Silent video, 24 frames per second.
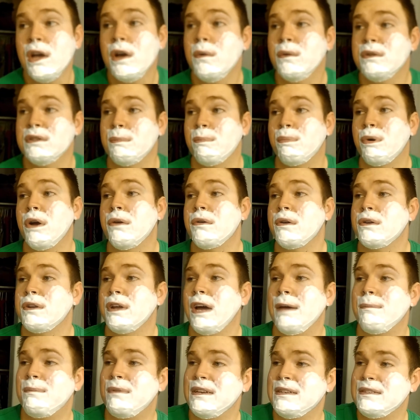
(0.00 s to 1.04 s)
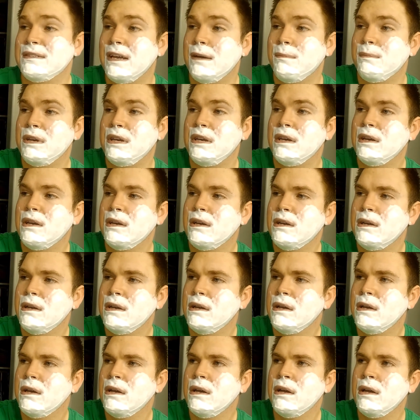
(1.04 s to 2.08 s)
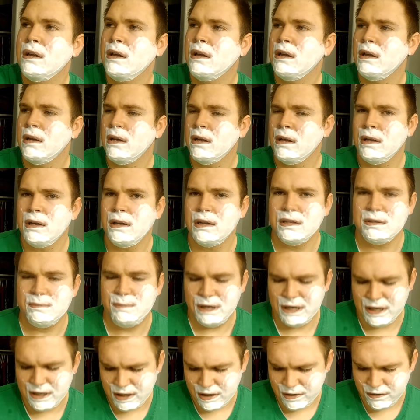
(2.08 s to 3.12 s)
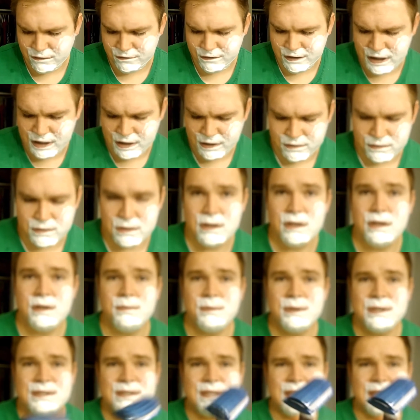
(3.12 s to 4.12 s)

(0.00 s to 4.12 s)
was a prototype they sent me. It's been in other videos. It's